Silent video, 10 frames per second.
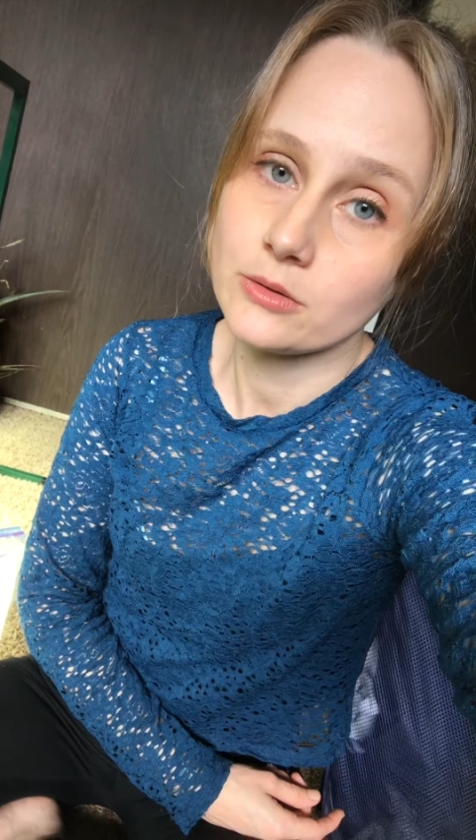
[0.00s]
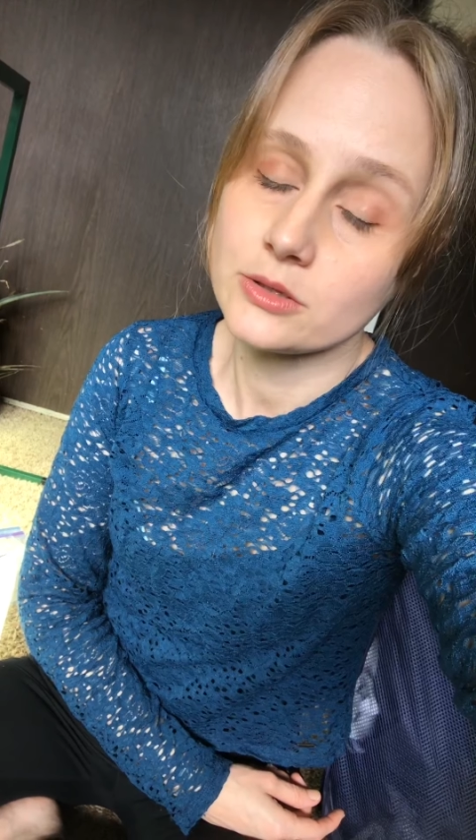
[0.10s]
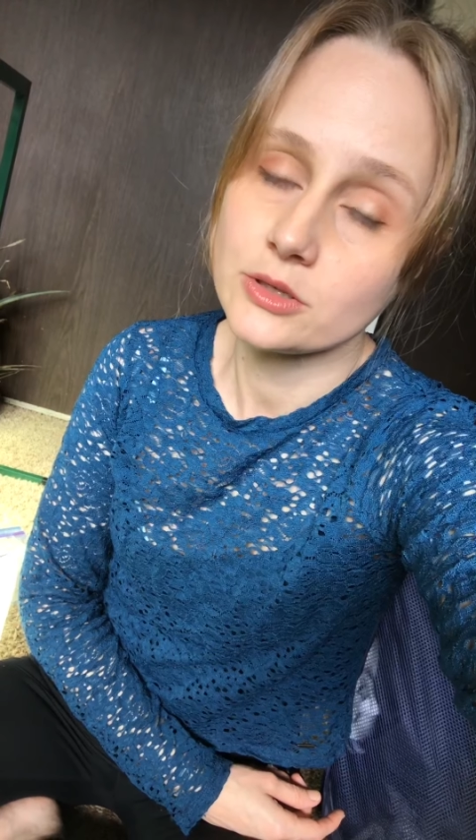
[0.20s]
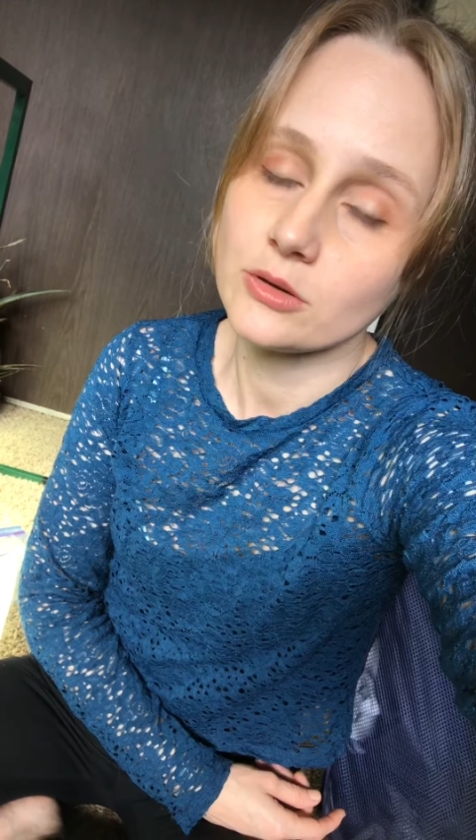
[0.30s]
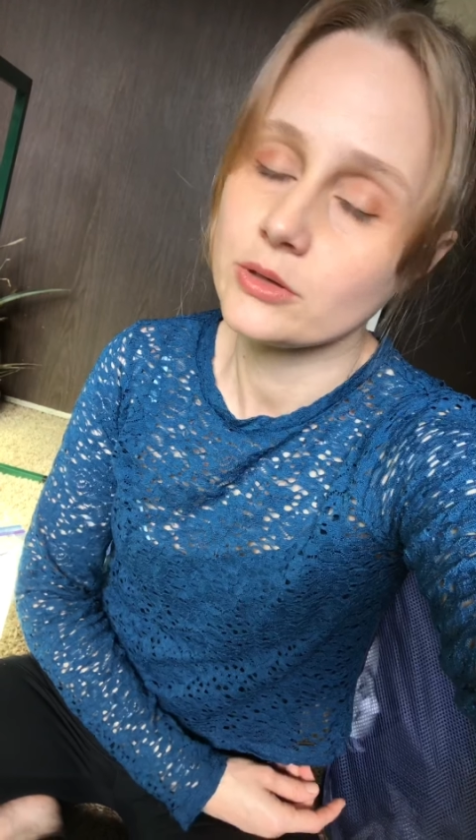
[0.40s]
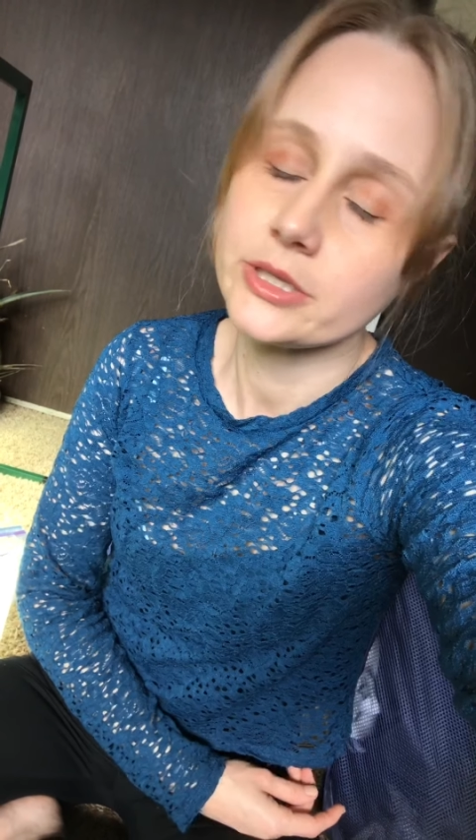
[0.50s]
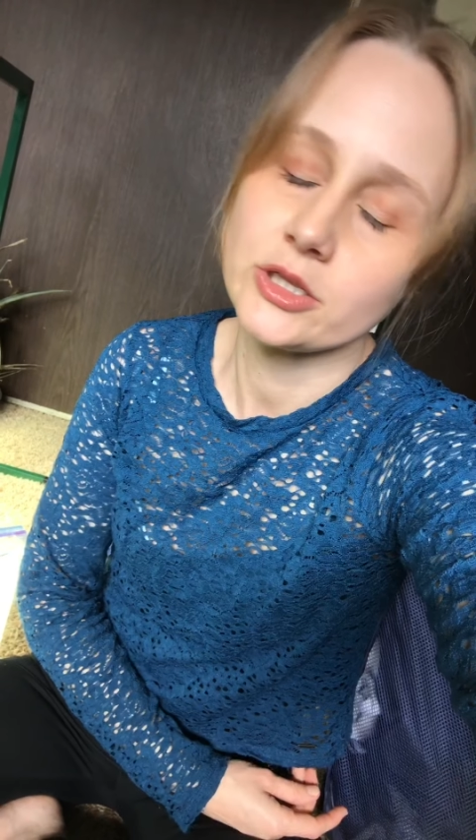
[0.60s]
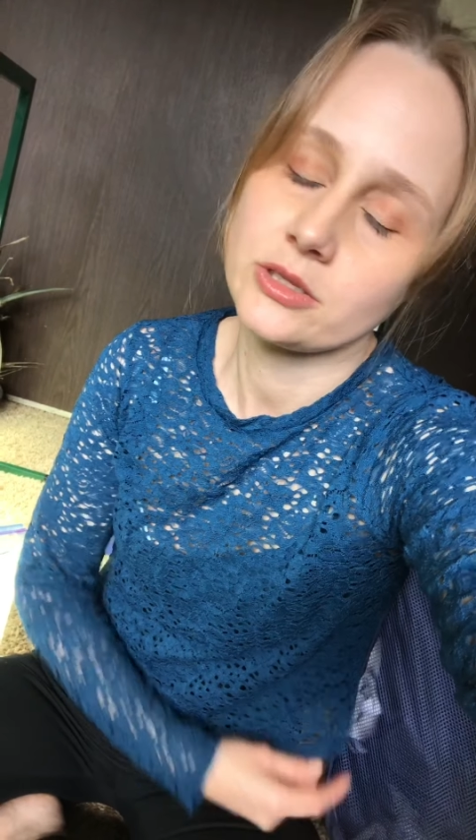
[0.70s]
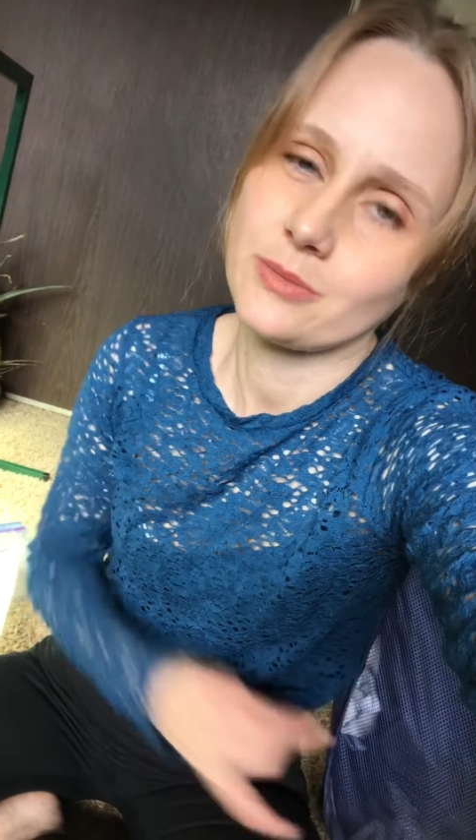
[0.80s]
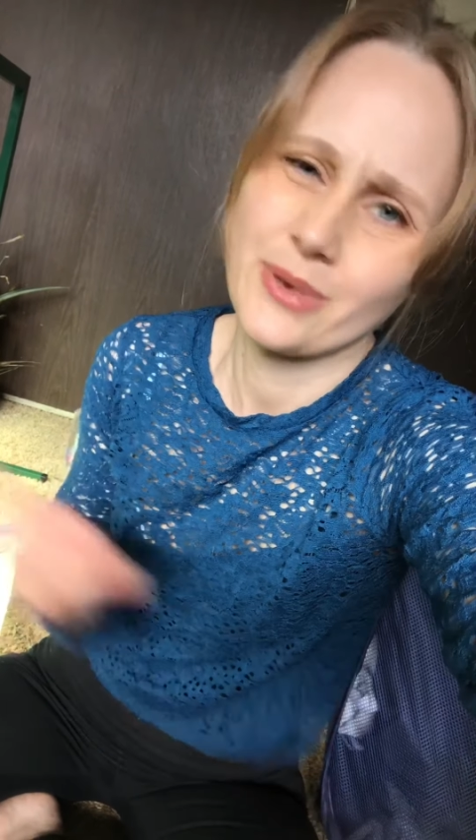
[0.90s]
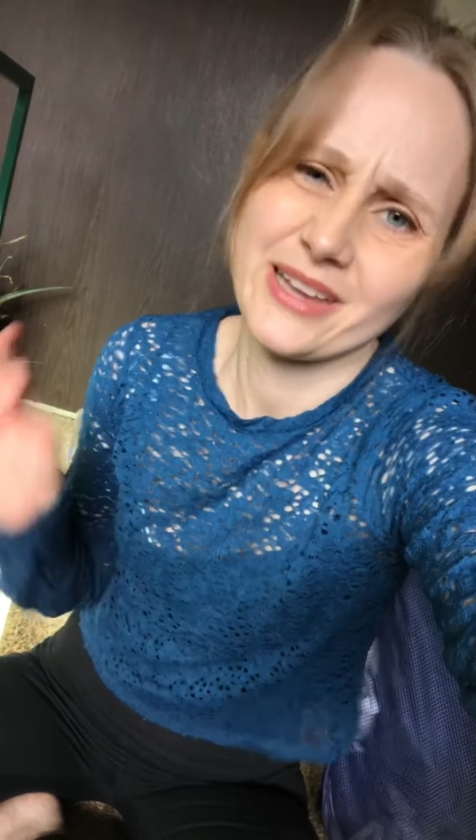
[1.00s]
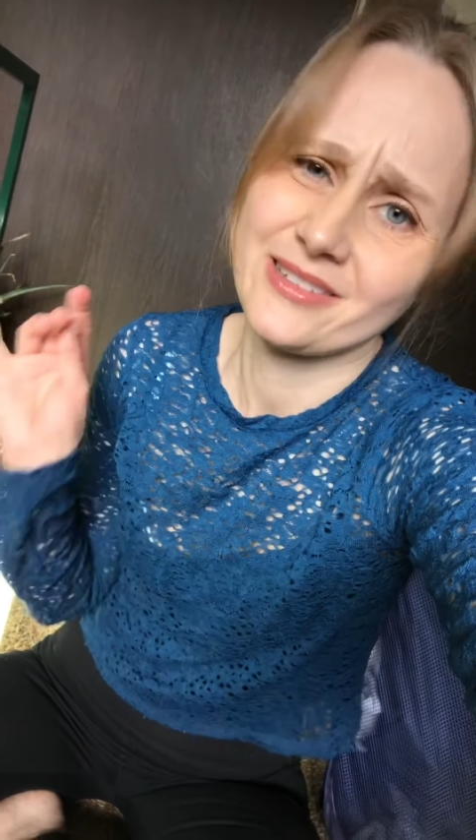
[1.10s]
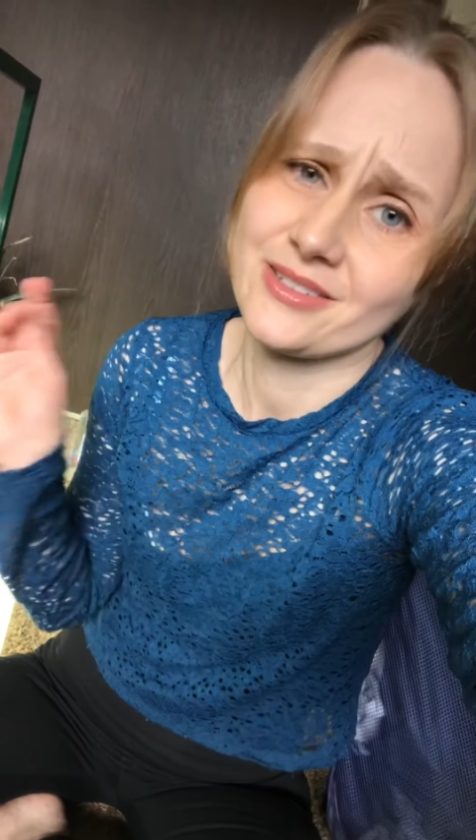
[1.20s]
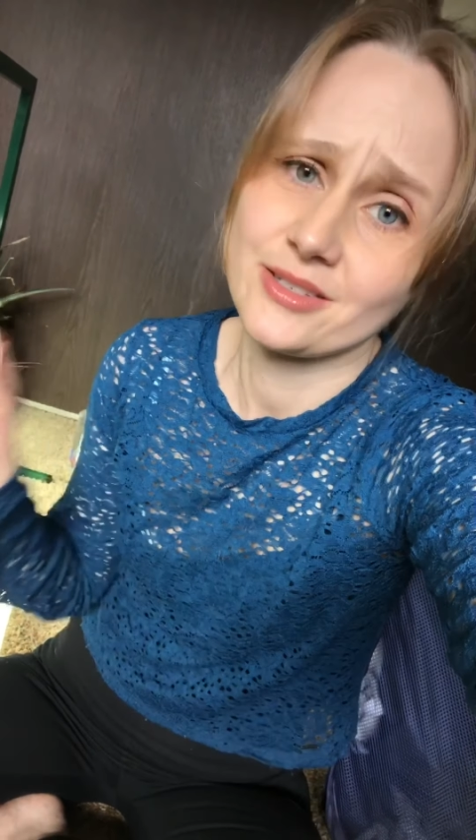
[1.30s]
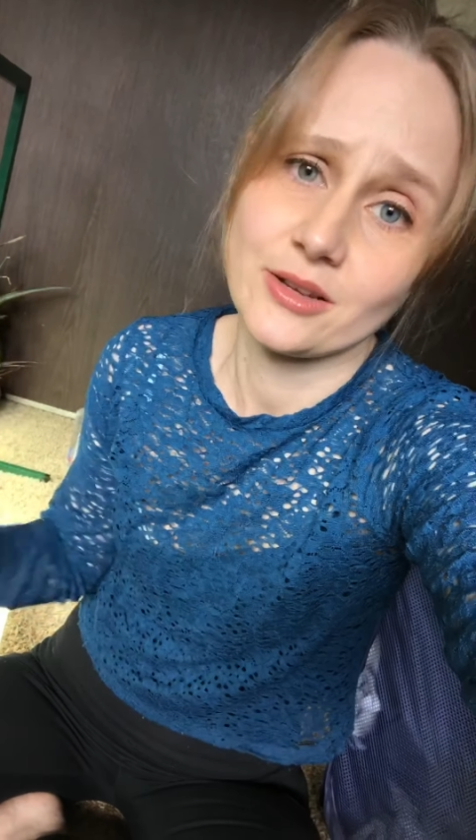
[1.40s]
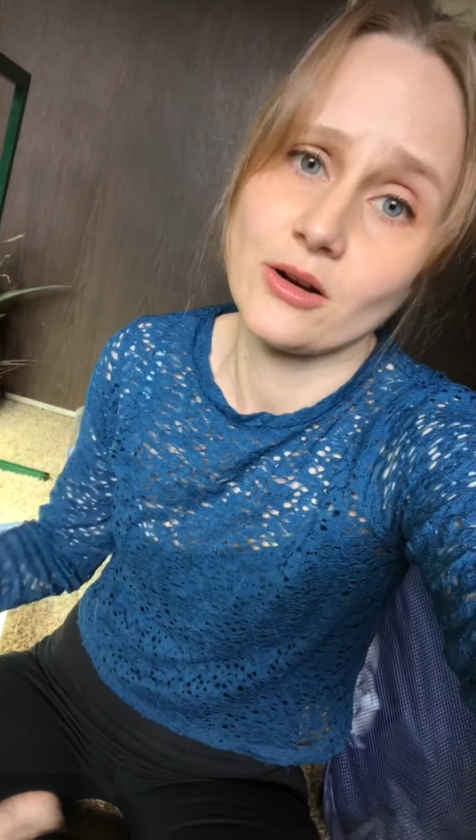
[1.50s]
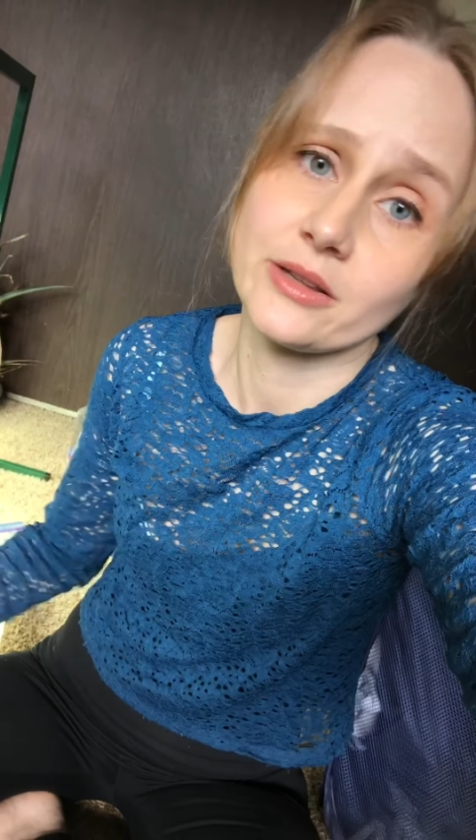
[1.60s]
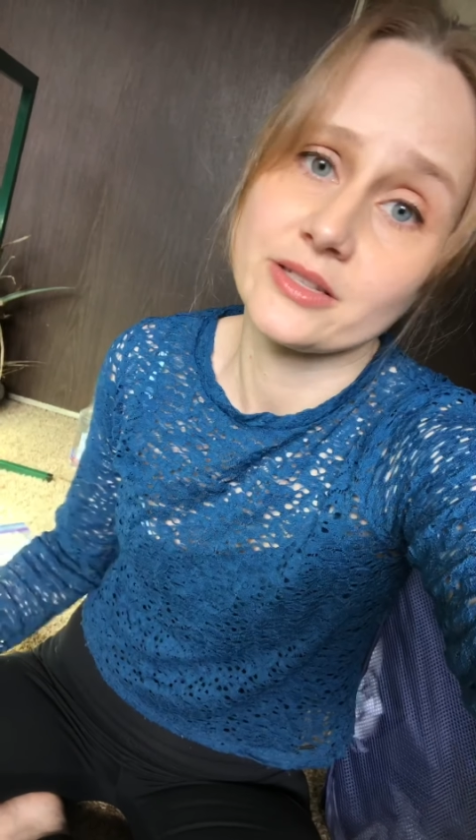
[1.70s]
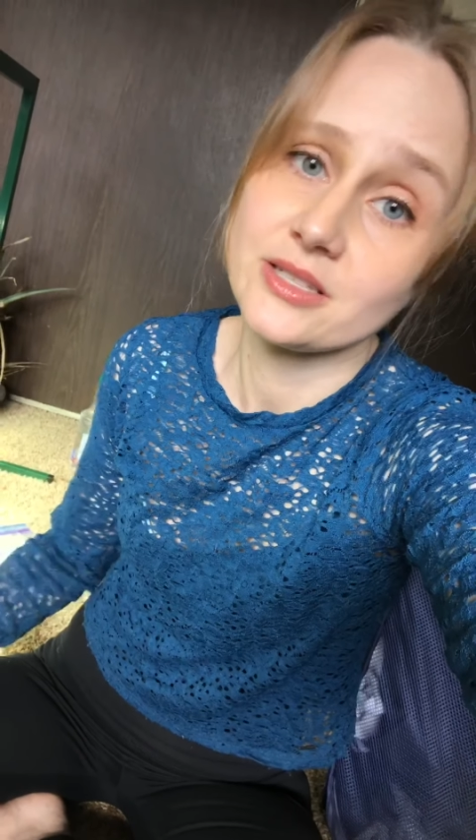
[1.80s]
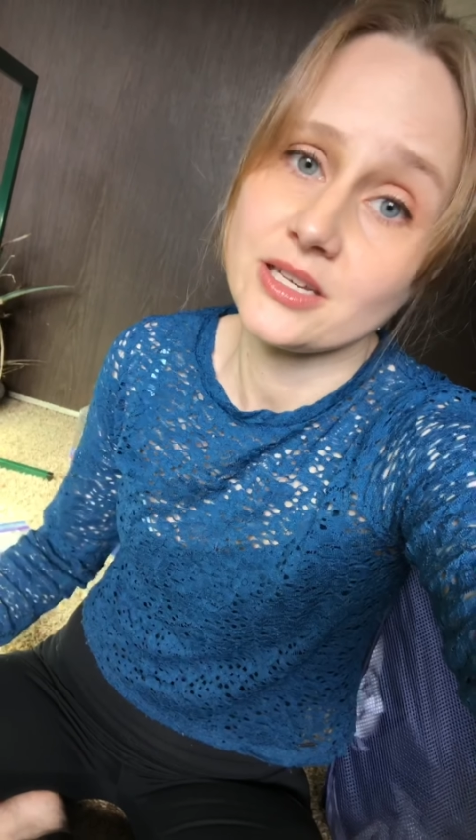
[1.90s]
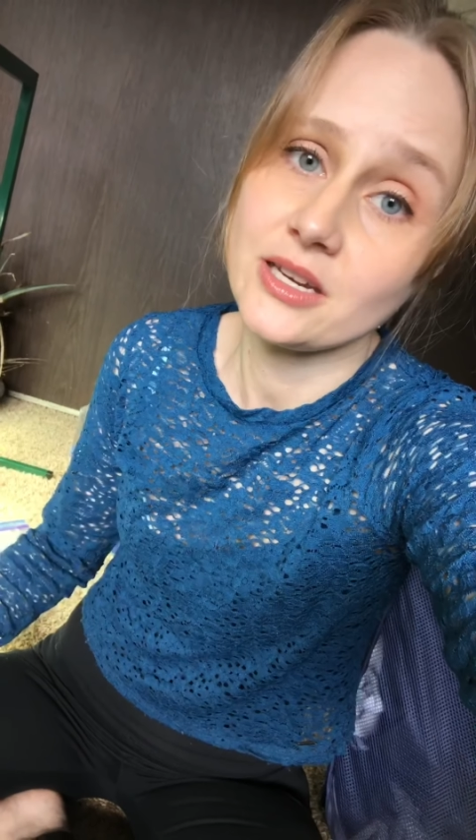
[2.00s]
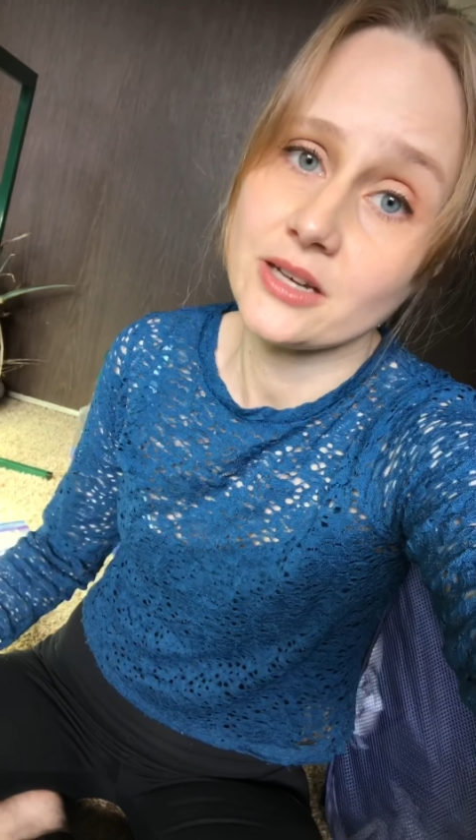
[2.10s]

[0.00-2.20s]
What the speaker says: so it just depends on the seed,